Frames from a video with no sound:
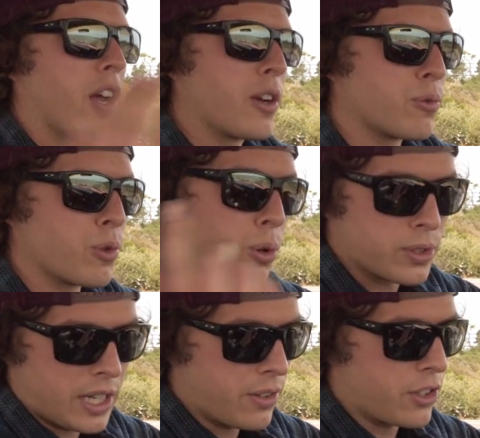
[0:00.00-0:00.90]
and
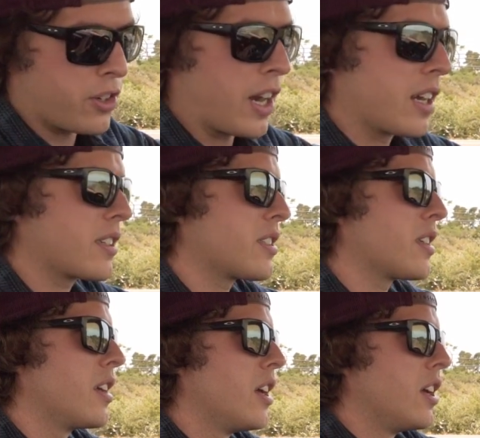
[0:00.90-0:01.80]
rolled down the tracks.
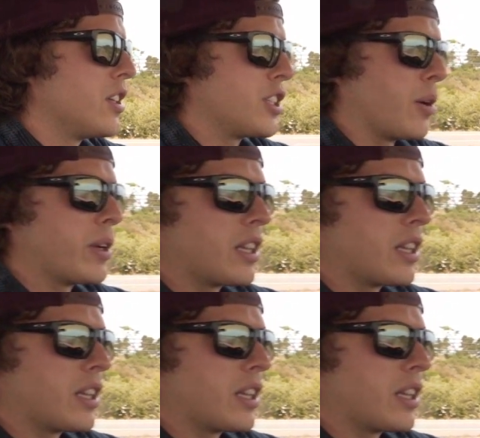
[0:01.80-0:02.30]
So